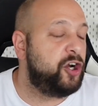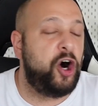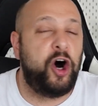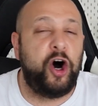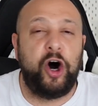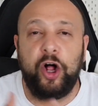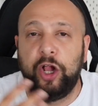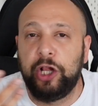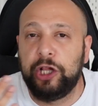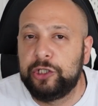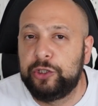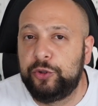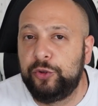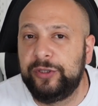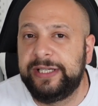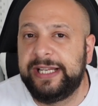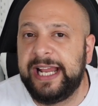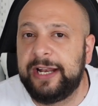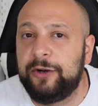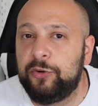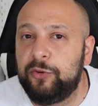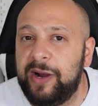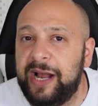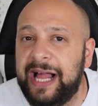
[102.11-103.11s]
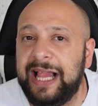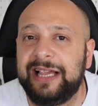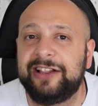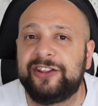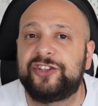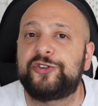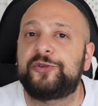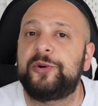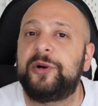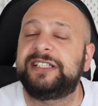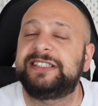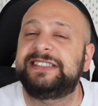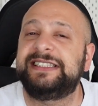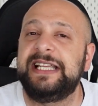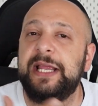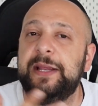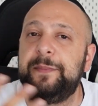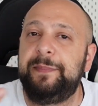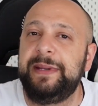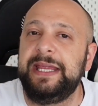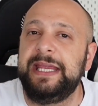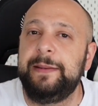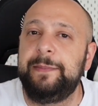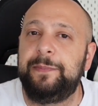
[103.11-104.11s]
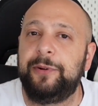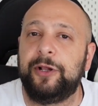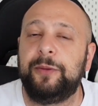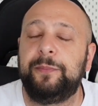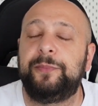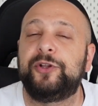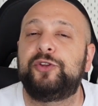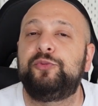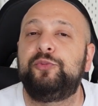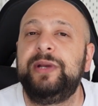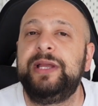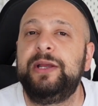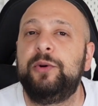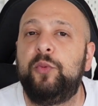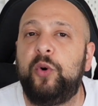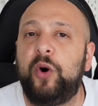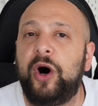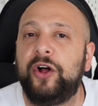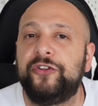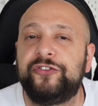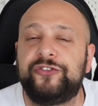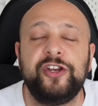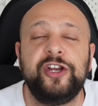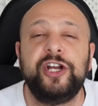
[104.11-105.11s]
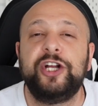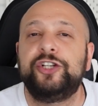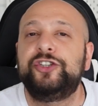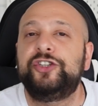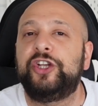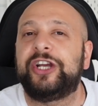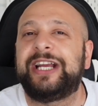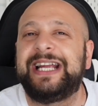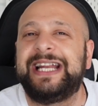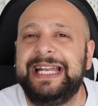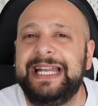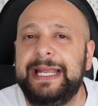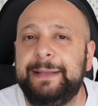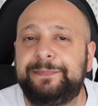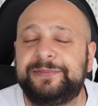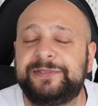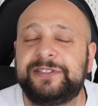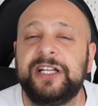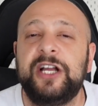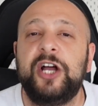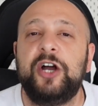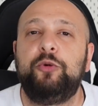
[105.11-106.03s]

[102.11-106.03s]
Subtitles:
All good and well, trusting people, but we want the clips.